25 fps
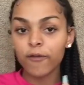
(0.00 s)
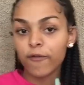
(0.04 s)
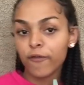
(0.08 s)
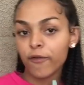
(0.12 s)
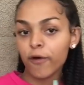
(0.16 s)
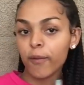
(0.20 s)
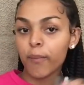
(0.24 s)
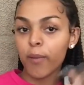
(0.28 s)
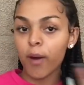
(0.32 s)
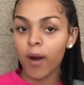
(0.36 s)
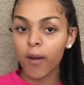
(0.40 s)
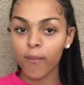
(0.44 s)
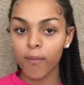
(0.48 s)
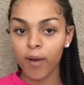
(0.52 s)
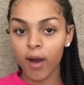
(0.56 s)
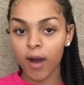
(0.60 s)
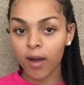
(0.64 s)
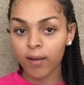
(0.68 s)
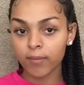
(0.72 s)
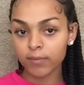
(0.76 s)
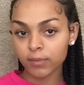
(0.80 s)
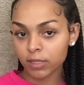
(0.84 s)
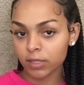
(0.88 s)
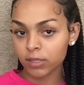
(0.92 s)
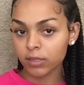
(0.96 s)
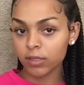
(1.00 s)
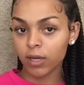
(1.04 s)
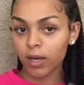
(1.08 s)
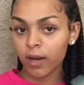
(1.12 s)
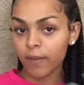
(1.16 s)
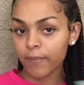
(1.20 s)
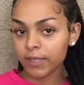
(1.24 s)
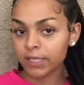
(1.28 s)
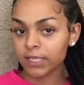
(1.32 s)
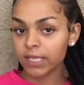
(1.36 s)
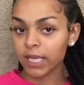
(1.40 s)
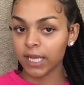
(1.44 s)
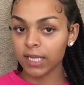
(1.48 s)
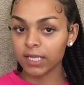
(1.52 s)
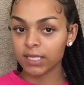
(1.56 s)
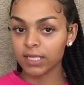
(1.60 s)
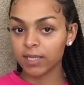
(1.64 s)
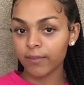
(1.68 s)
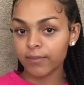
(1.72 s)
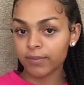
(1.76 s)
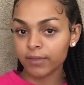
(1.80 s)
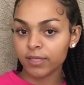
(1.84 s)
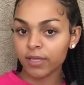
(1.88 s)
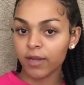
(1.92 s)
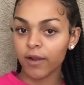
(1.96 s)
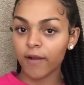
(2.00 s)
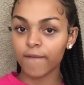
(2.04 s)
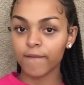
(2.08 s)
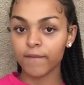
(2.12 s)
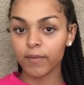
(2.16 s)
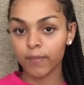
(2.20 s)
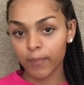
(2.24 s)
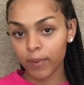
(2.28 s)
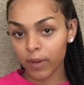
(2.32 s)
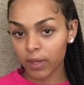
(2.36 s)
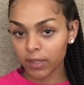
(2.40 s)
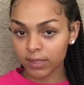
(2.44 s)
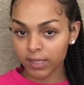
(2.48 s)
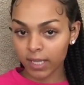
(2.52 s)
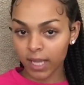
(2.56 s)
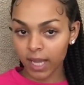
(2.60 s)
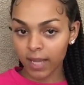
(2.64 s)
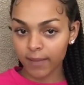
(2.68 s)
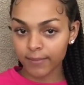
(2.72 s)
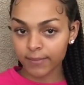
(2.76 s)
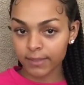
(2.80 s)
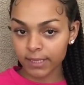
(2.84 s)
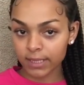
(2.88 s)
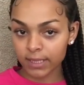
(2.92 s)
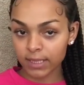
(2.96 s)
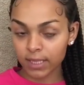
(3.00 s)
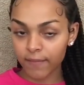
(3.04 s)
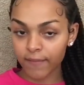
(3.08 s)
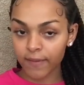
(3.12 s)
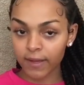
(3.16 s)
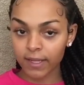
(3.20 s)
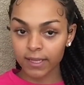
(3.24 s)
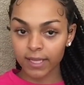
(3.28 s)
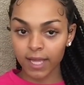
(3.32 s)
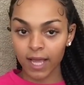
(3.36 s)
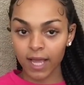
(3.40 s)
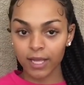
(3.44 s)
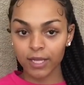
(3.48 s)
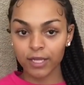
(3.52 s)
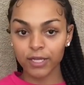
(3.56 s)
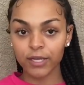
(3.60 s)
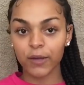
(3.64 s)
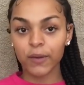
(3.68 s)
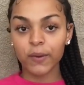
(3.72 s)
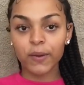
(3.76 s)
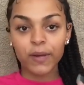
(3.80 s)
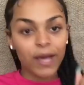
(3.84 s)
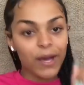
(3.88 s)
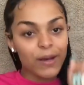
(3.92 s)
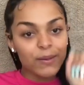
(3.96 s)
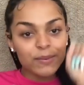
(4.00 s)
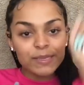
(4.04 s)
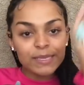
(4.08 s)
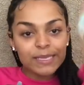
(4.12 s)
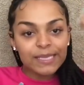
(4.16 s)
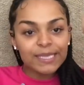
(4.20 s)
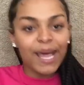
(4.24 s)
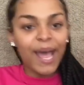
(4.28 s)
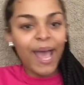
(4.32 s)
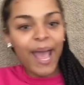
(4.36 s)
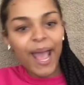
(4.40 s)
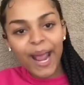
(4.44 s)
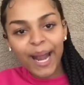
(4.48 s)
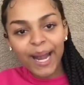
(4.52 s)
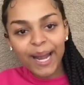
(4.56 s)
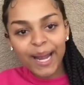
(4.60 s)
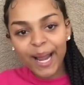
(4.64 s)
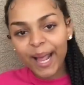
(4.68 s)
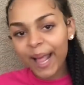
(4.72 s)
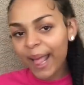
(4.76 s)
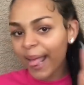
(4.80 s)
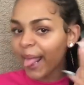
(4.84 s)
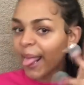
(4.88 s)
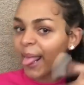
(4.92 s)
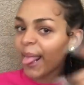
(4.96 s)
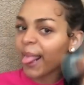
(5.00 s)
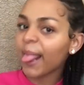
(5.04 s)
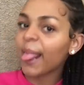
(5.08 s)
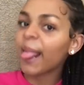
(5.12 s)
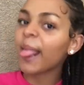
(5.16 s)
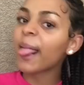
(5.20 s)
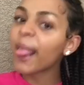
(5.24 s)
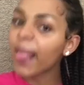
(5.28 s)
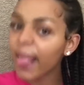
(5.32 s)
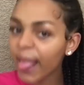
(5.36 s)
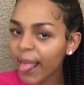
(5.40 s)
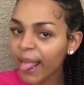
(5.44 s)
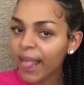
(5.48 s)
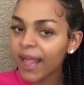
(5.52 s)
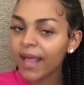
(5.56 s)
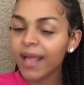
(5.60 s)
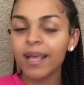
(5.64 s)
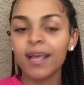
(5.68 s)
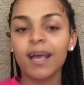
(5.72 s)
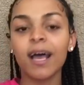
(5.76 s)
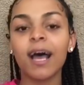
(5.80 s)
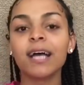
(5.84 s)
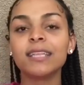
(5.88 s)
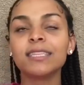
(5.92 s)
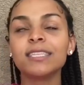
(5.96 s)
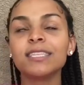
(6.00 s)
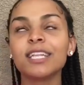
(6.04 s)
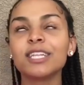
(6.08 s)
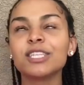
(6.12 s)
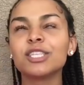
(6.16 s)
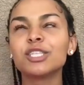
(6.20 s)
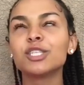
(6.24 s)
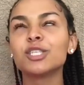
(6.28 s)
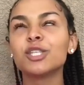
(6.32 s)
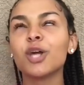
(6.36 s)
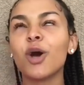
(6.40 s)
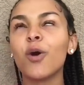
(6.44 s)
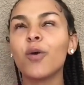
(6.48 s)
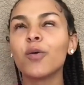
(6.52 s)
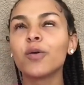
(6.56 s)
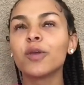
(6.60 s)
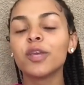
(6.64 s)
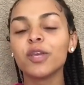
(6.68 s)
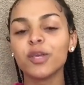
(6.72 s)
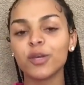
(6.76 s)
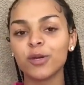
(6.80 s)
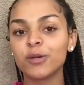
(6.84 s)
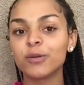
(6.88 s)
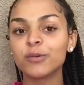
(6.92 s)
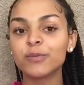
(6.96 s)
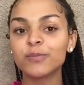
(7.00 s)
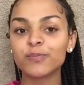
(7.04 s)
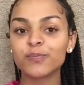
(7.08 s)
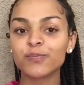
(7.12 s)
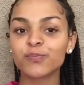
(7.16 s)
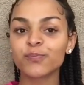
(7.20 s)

football moms, you know, that be taken to, to their football games and stuff like that, you know, go son. I think that's so cute.